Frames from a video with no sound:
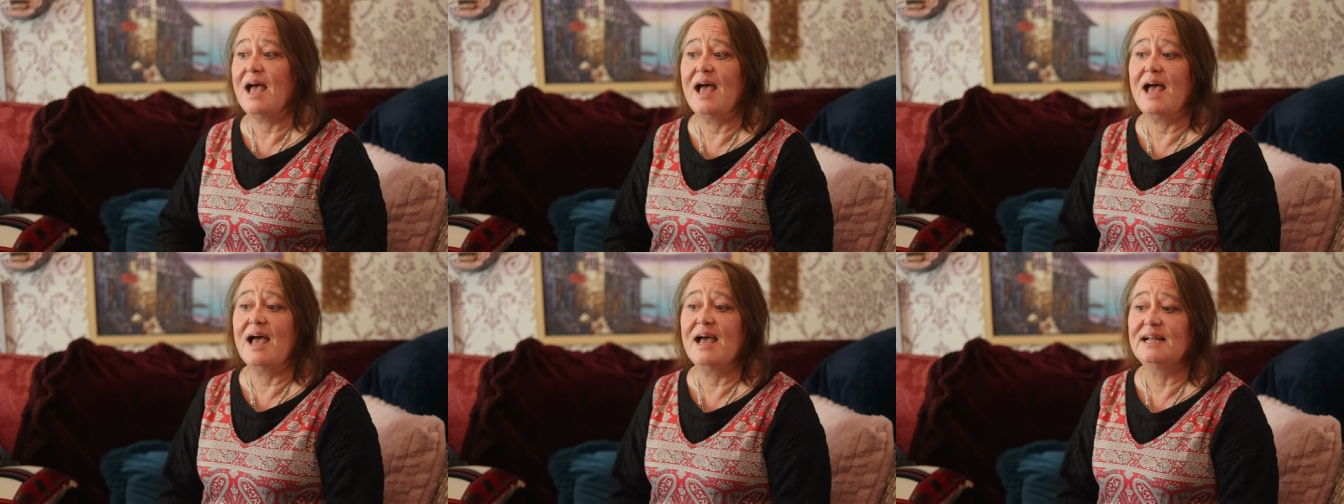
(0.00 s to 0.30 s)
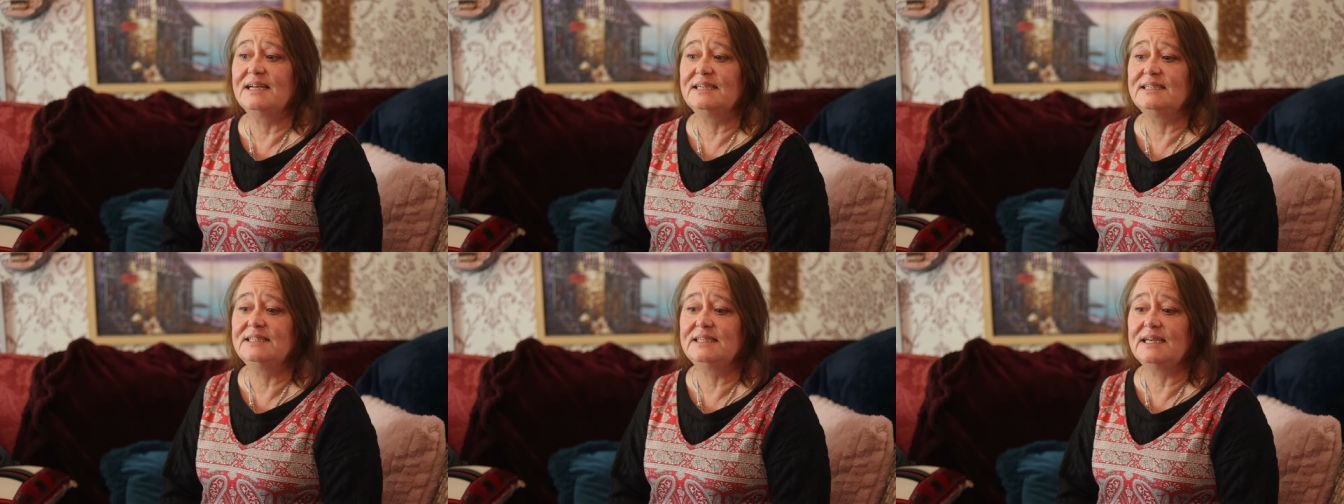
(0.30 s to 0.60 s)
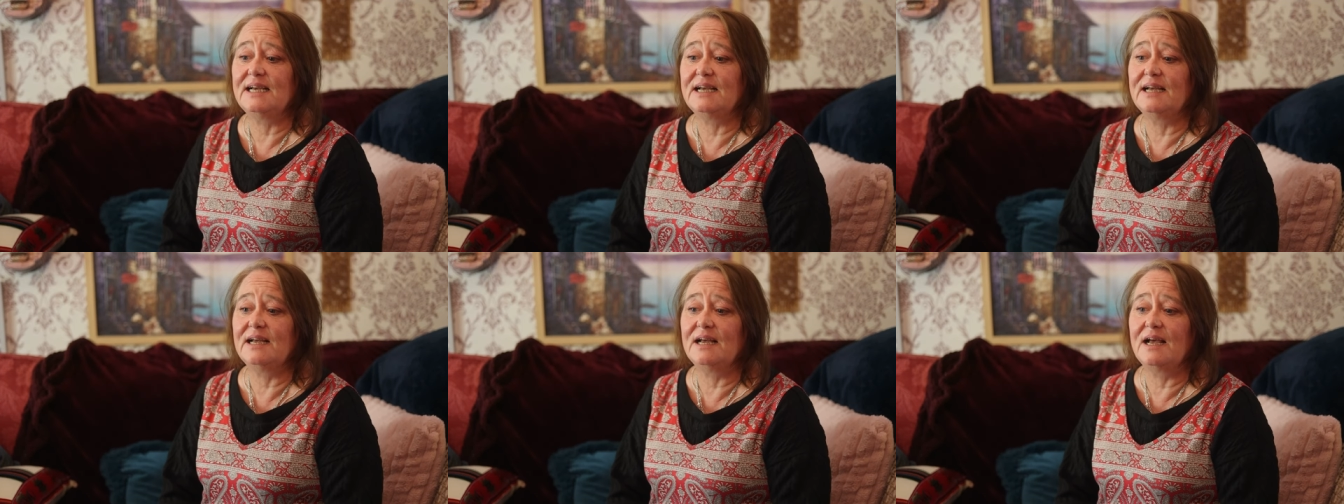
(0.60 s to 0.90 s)
And
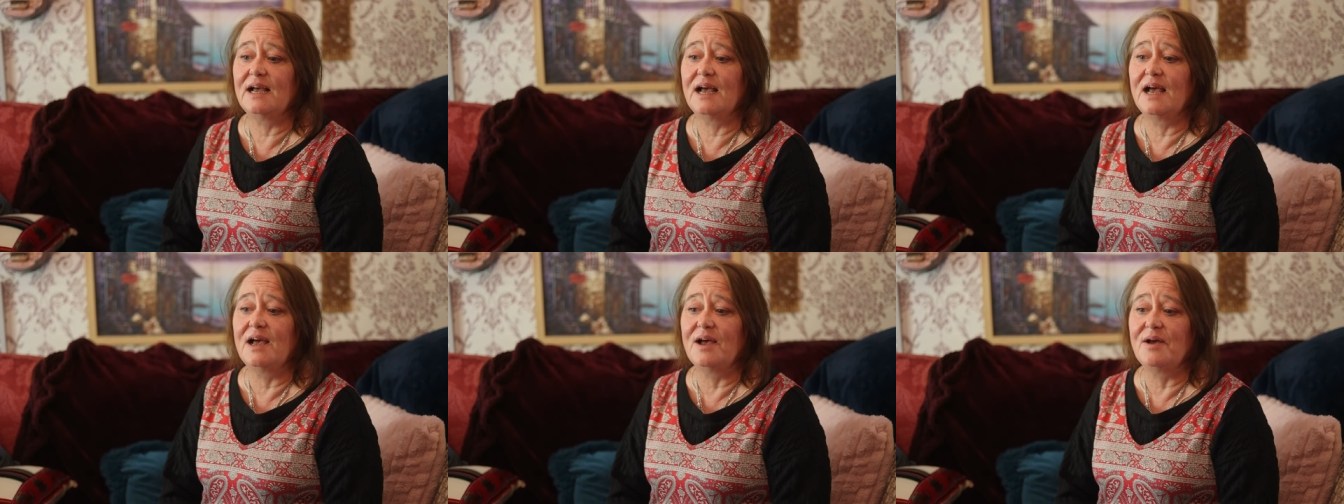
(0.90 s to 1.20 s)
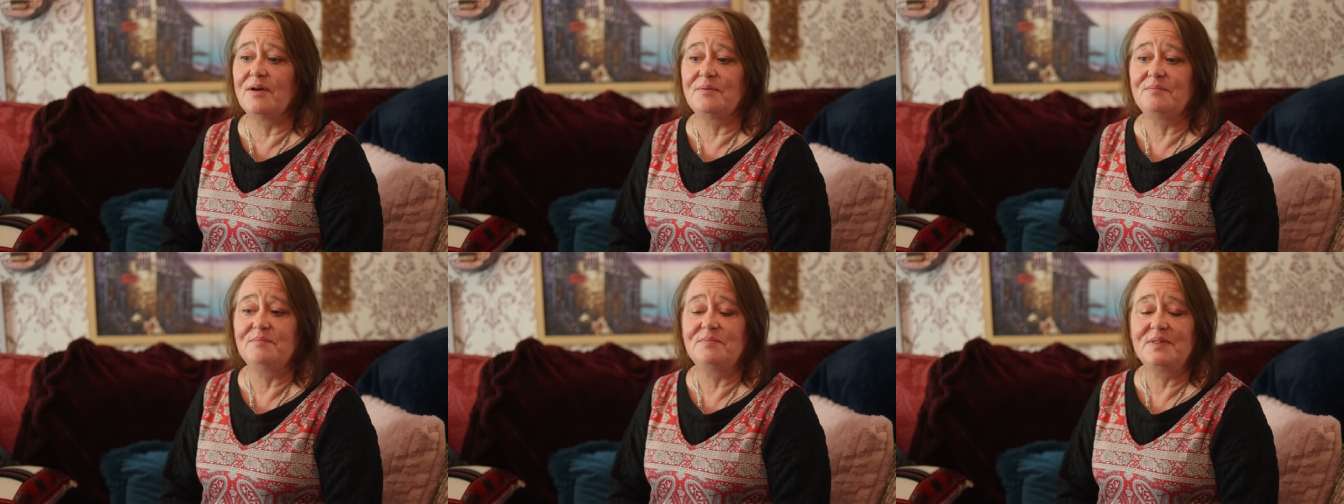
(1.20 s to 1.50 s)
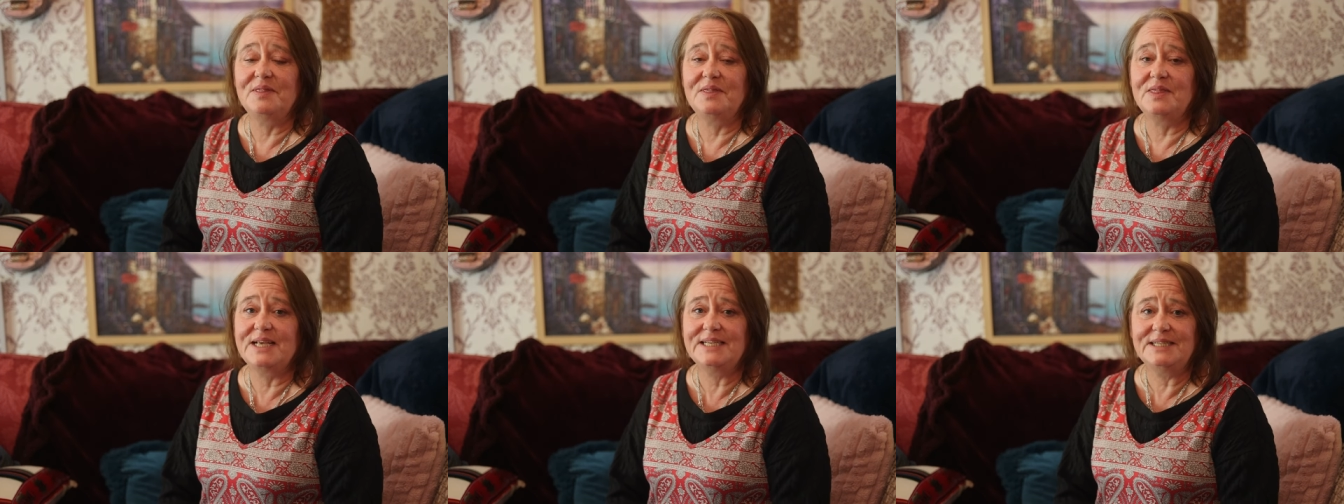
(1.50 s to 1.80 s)

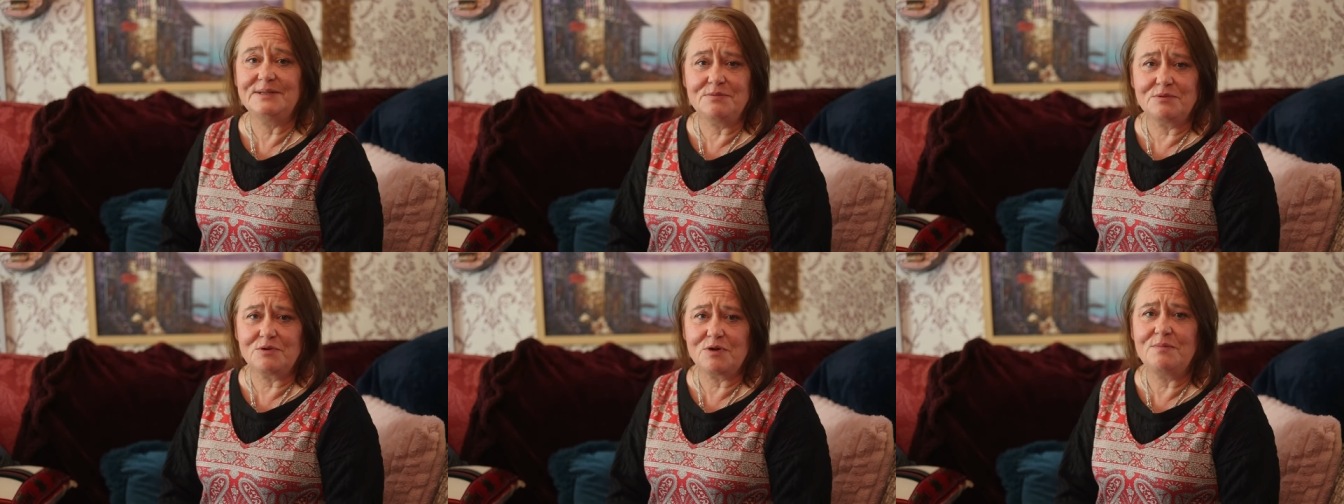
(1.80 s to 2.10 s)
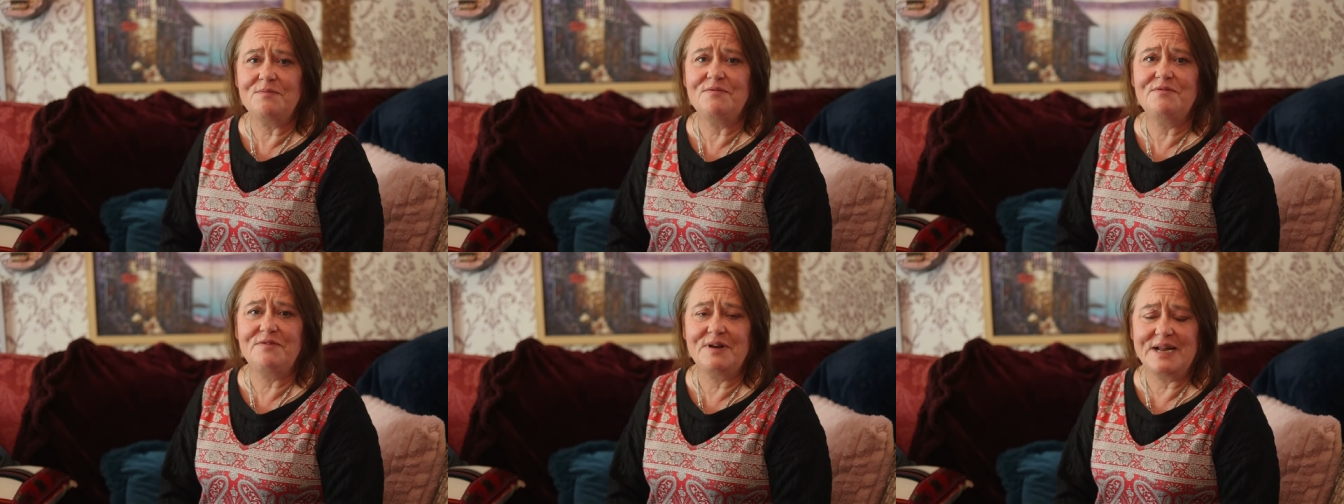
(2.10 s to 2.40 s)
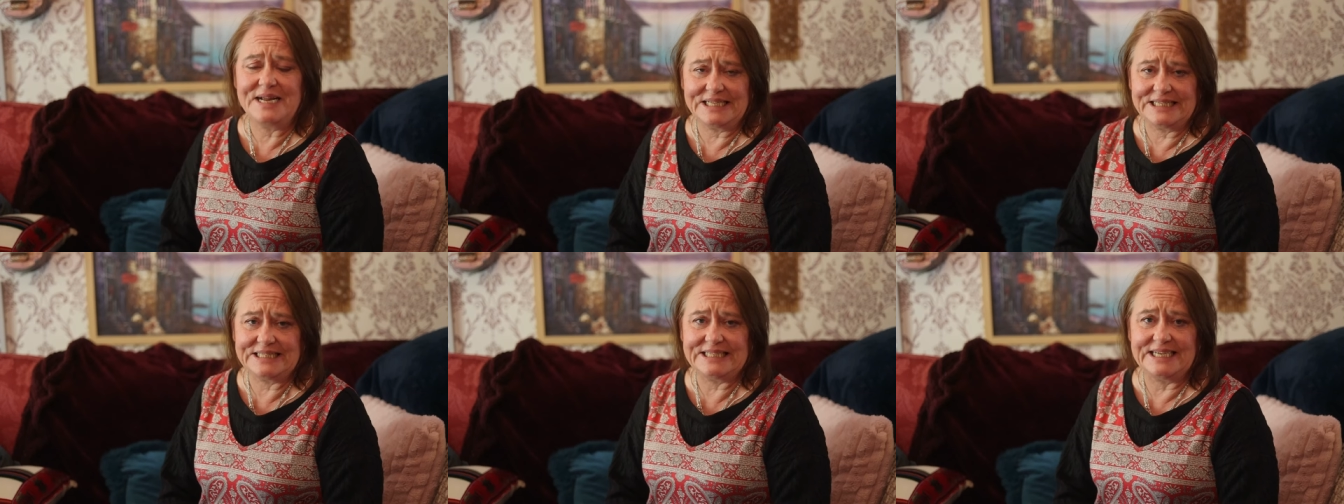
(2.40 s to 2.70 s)
um, there's some
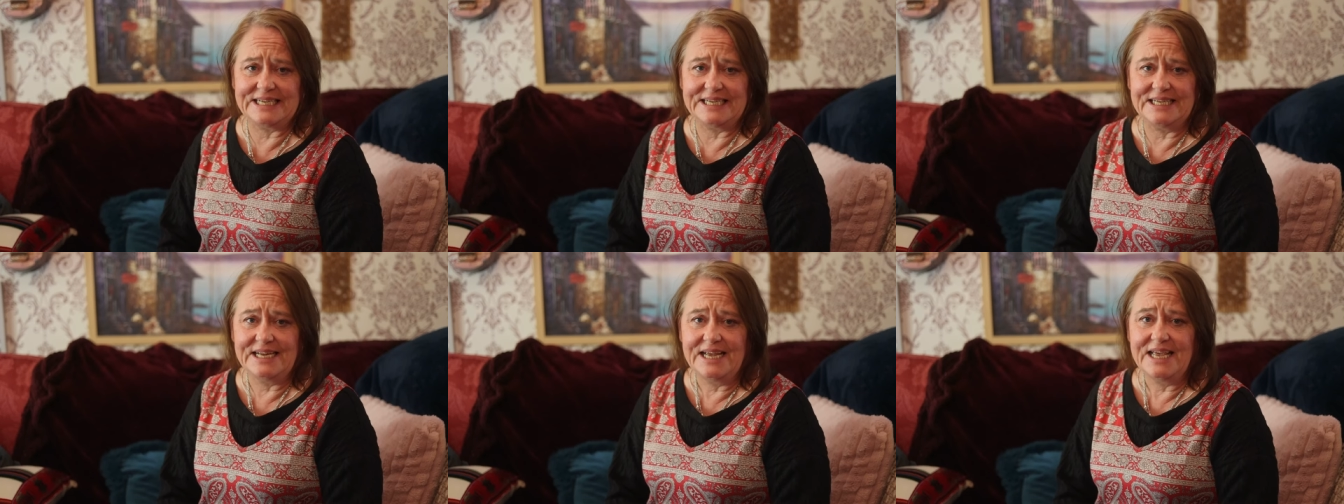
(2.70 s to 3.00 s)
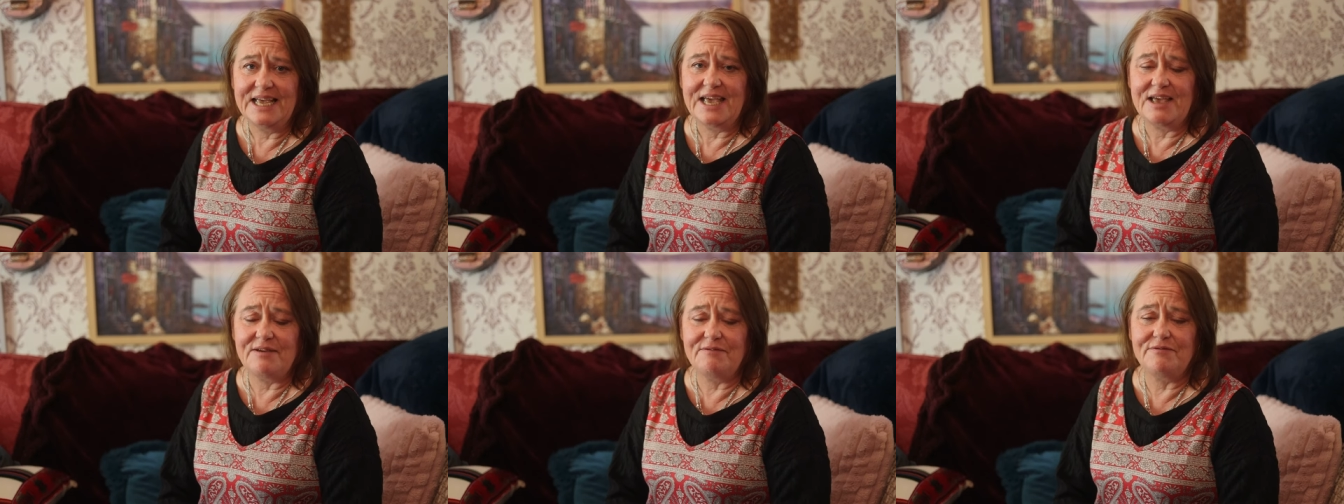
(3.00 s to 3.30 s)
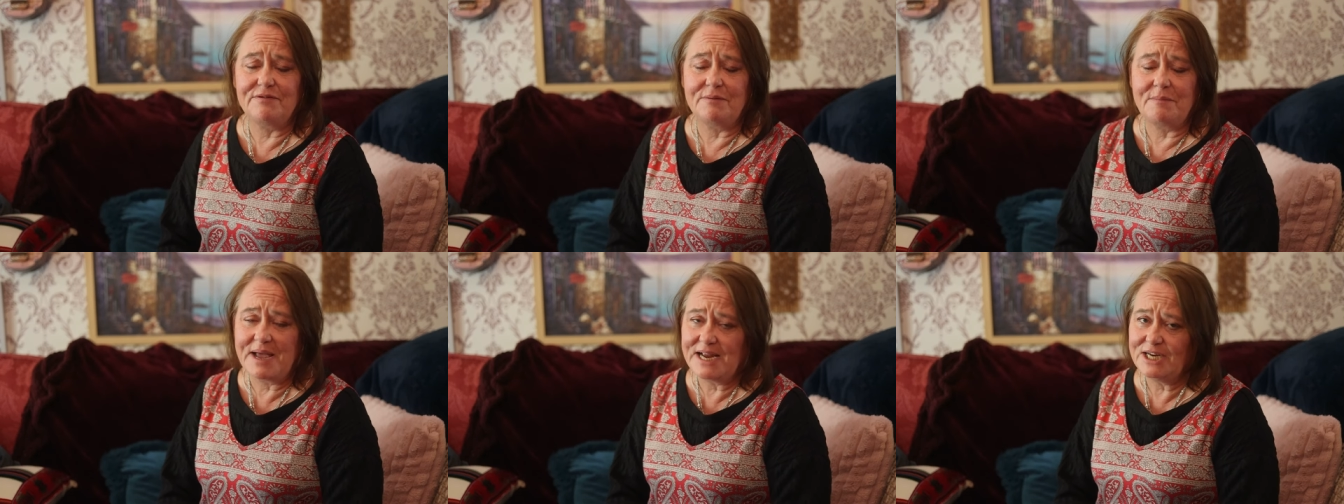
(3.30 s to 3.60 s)
conflicting
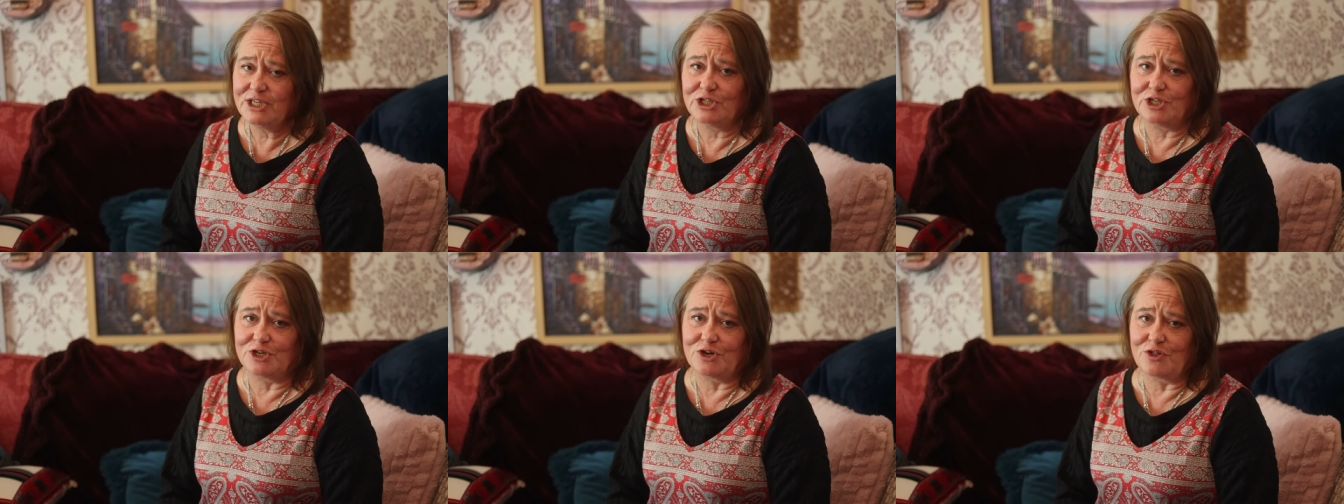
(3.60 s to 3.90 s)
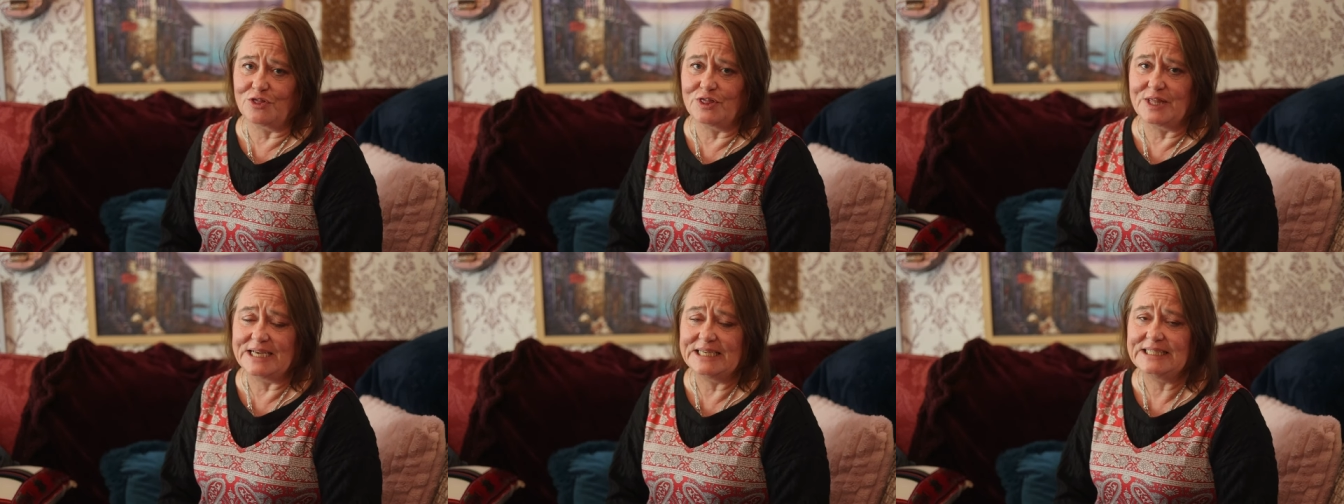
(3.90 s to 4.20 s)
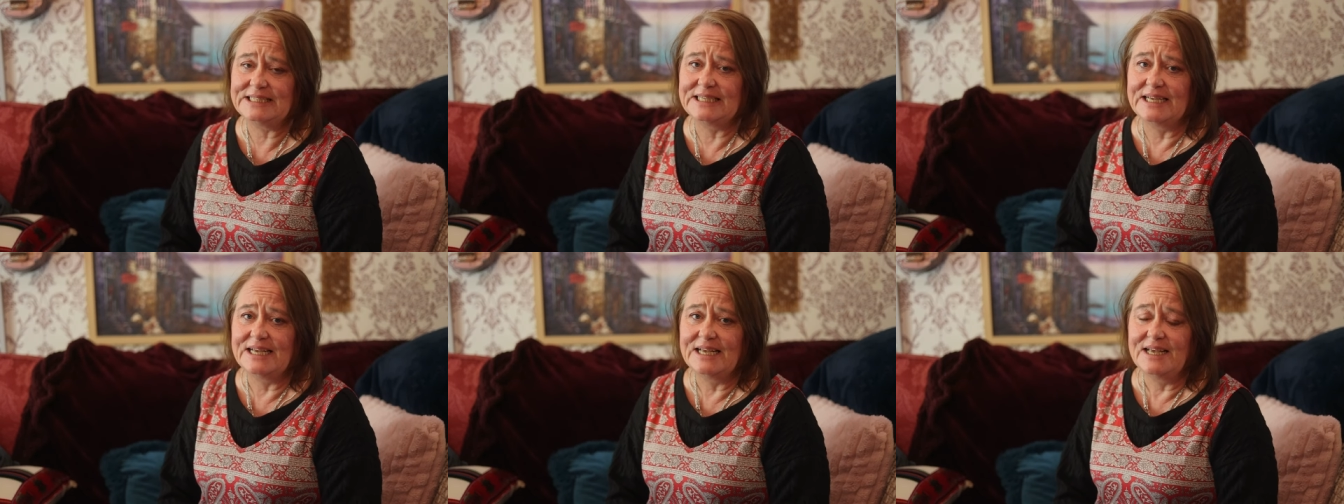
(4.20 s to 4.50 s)
information on
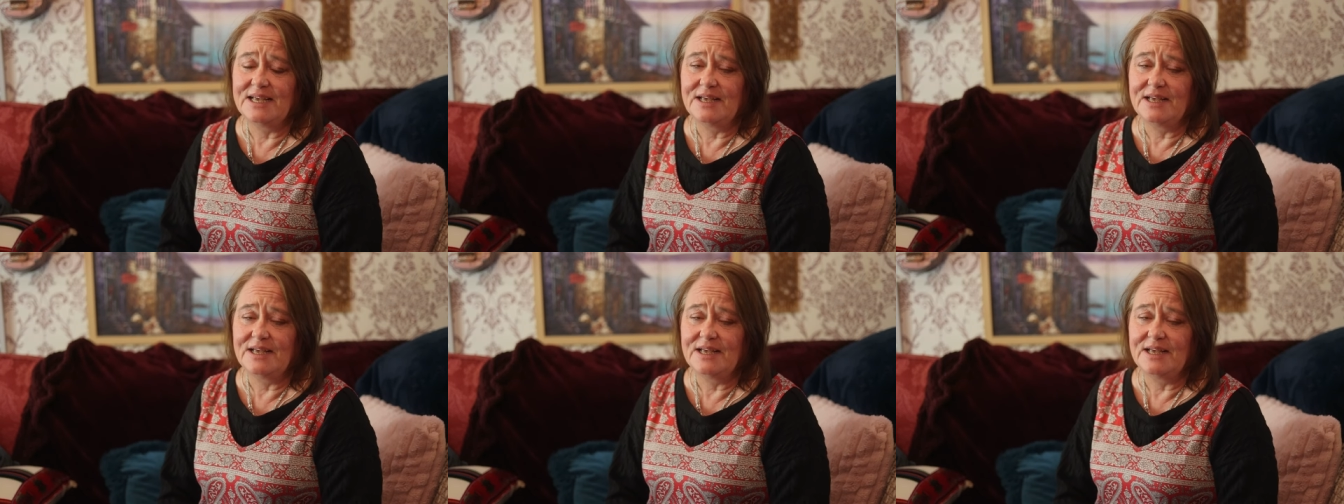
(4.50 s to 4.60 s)
this.